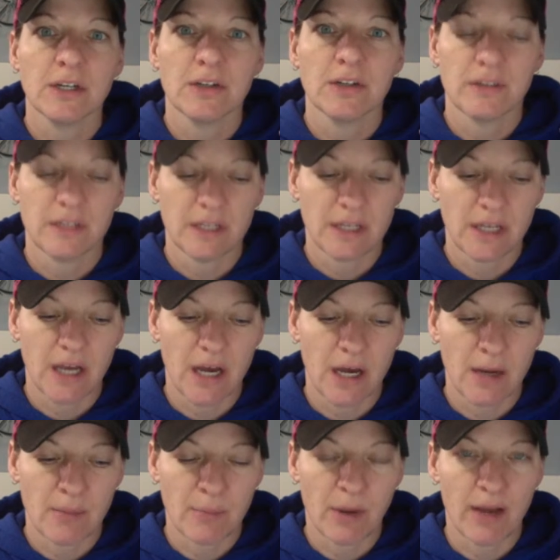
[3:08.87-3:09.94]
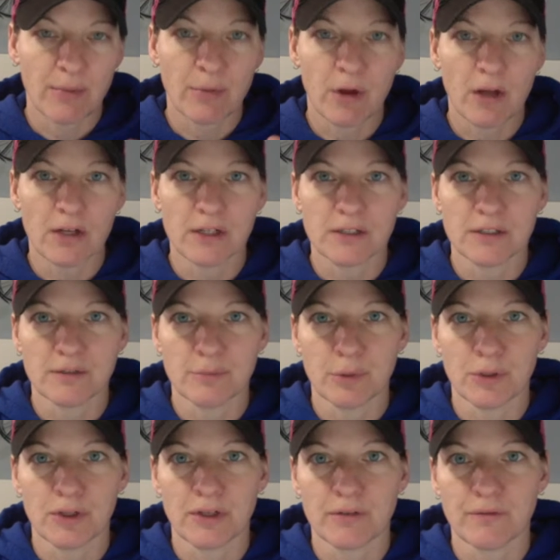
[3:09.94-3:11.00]
the byproduct of
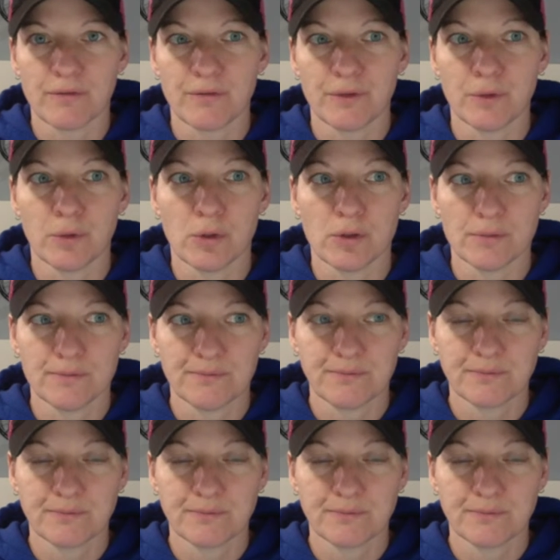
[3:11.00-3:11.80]
burning fuel